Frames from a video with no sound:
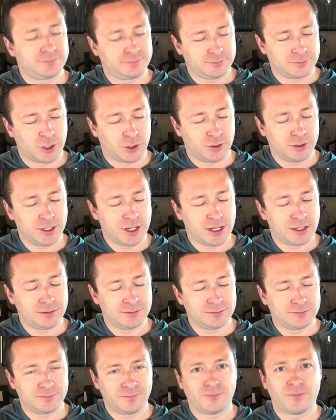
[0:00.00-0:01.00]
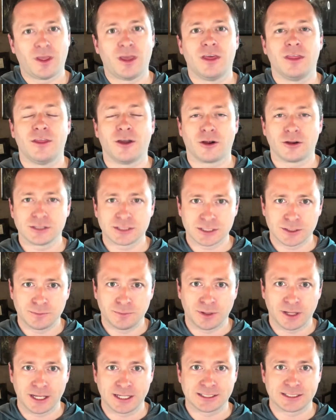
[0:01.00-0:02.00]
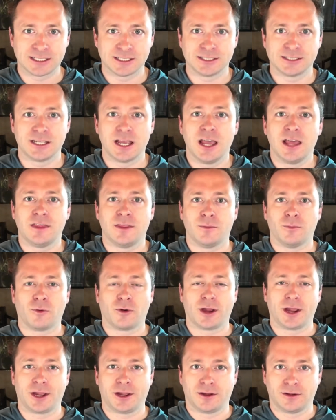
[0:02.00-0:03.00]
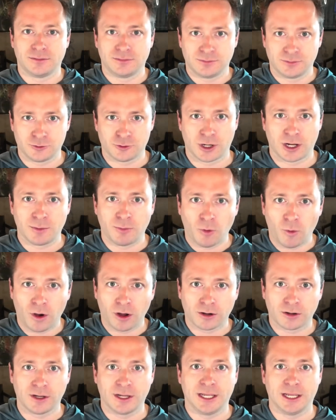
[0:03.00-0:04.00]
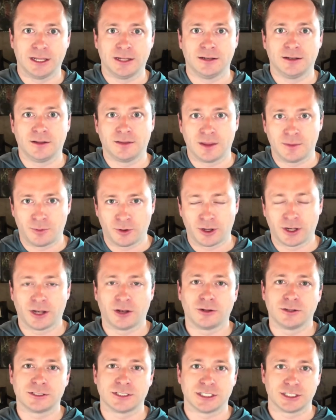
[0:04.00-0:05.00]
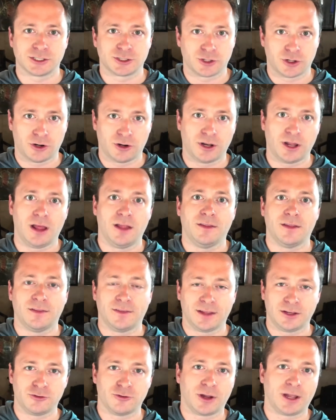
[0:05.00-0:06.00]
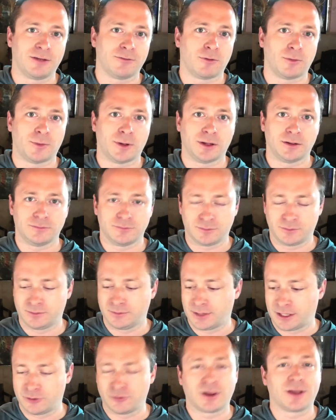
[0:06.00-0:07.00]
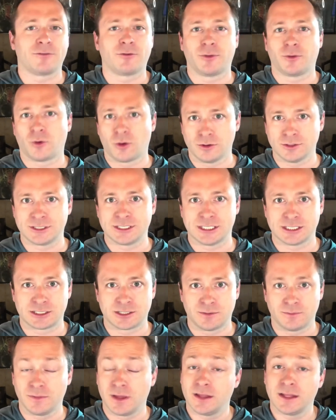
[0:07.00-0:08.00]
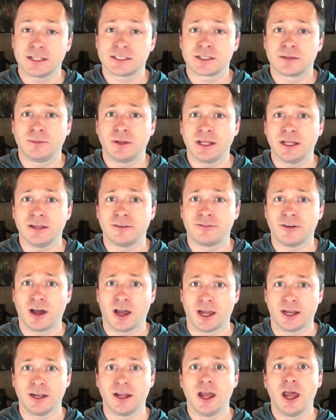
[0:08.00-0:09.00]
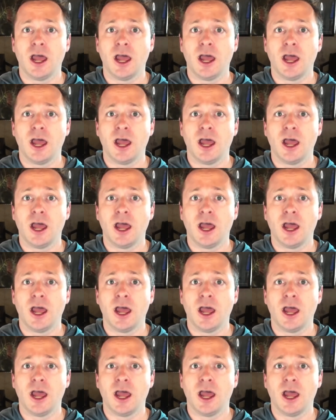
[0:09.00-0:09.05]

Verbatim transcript: Hold on. There are some places that bring drinkable water in, they put it in their cistern, and then they drink it from a, they drink it from their own system. And that's completely fine.